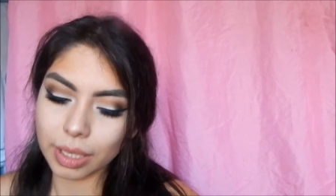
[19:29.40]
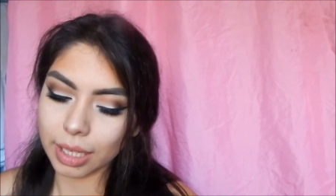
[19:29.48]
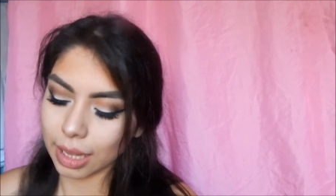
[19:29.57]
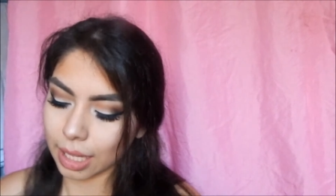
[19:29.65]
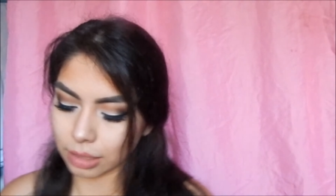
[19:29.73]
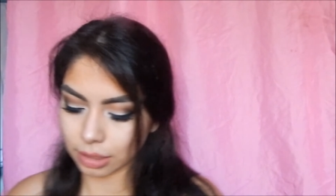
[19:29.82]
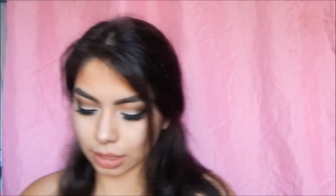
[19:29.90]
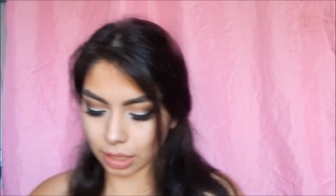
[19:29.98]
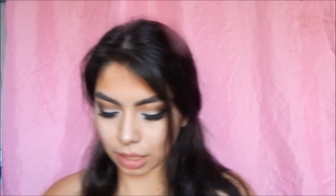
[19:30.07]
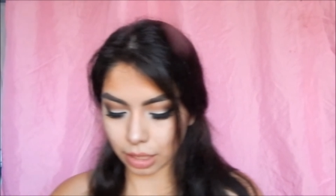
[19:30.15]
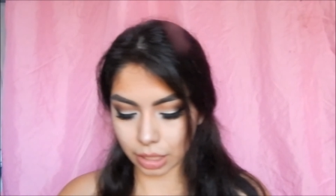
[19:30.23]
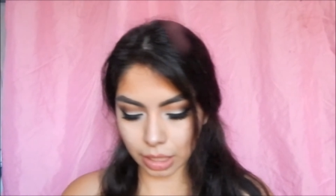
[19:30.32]
The last
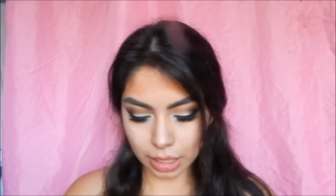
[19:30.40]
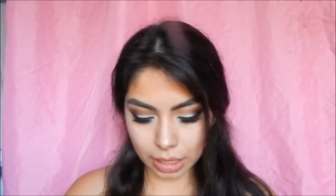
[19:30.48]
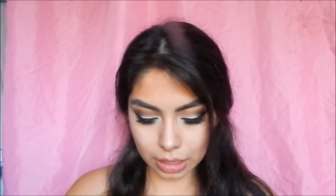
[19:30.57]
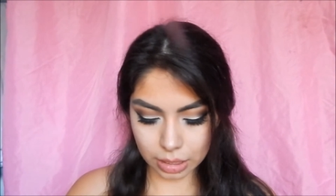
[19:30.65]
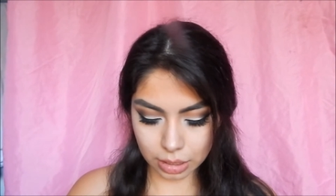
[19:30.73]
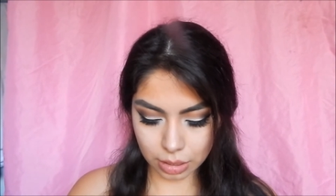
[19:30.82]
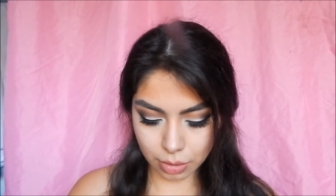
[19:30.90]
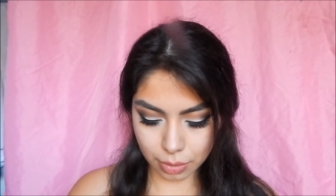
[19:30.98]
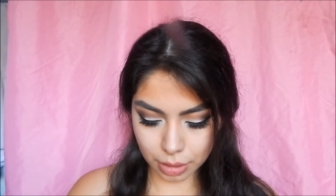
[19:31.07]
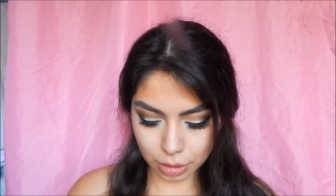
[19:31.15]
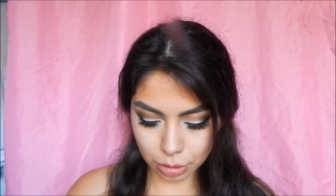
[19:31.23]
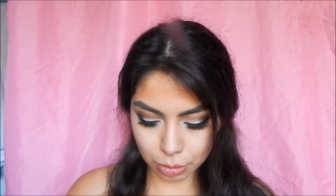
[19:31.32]
color is
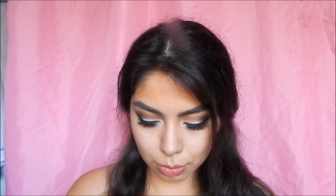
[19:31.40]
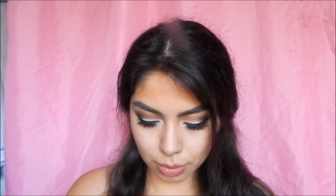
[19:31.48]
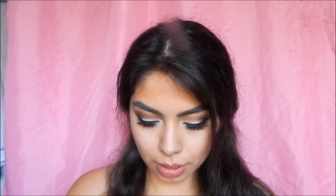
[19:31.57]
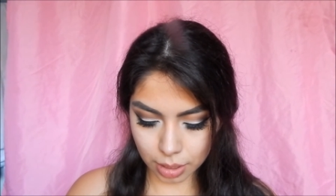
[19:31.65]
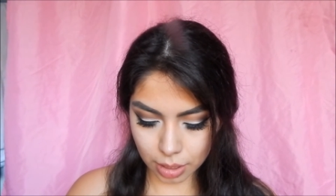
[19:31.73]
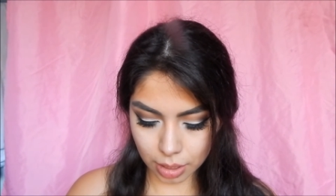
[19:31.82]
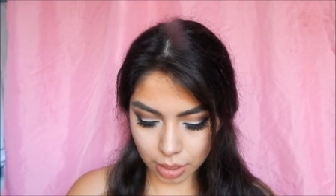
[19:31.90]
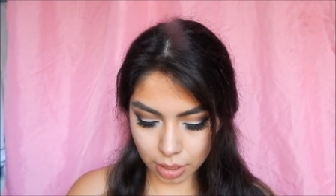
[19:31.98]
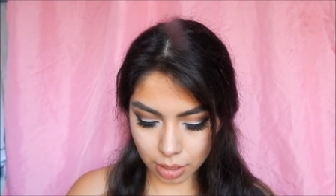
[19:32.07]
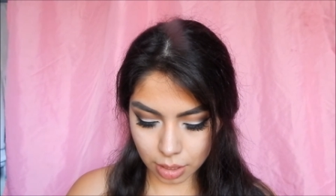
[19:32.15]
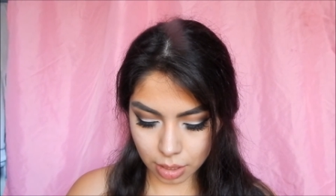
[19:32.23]
going to be